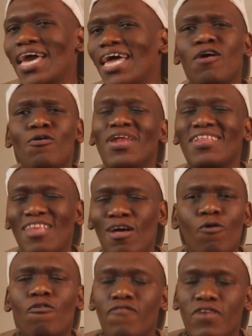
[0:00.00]
And I know that a
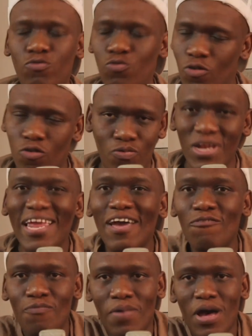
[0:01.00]
lot of us do not really
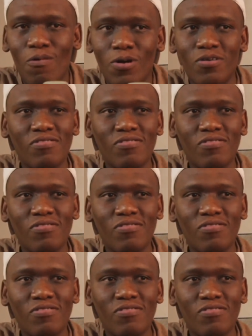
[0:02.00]
have power,